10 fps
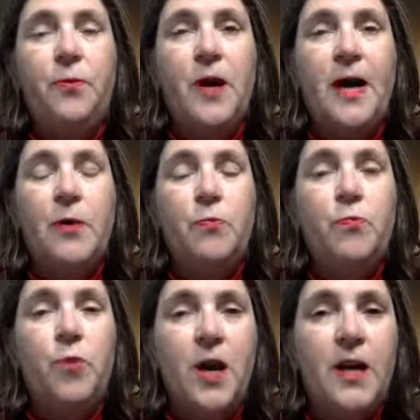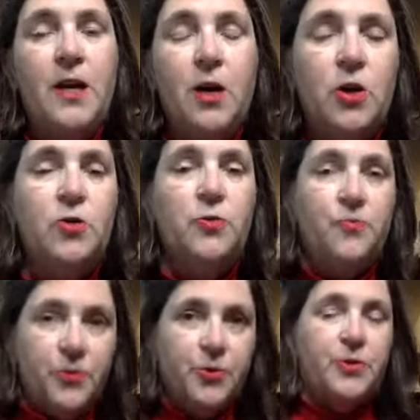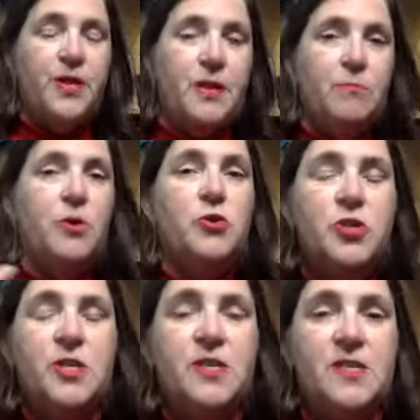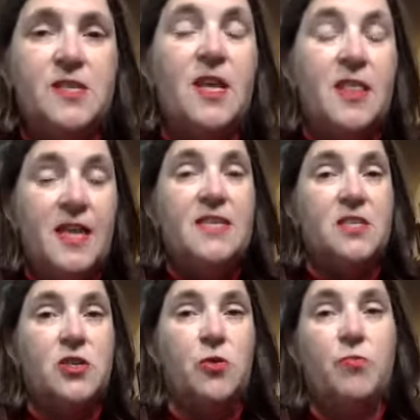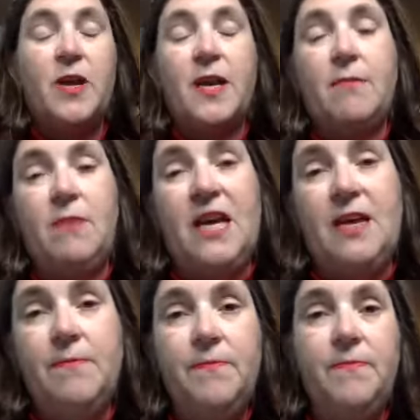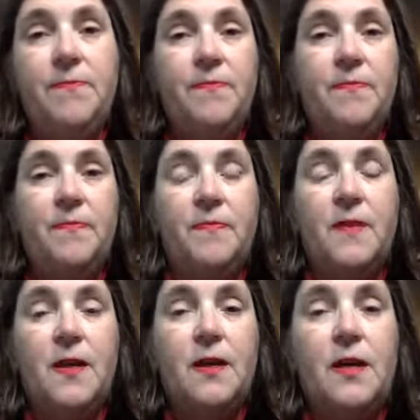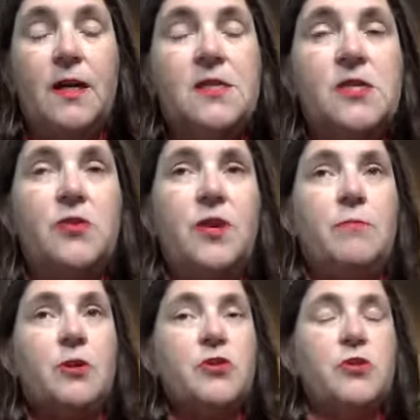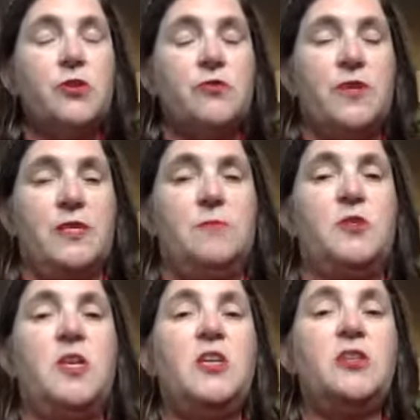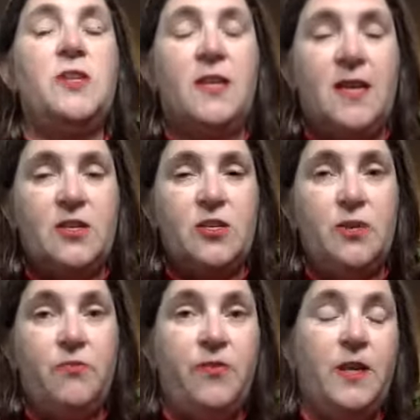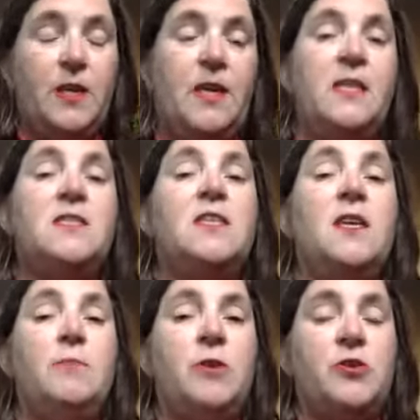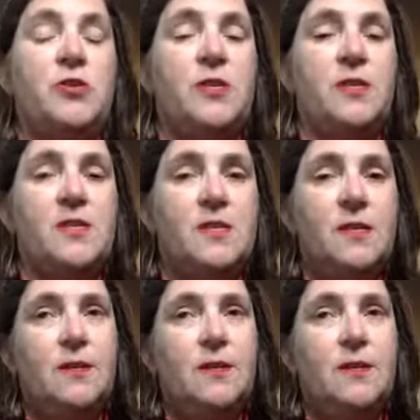I run over the emotions, then they start running me. And so the emotional transmutation and actually feeling into the emotions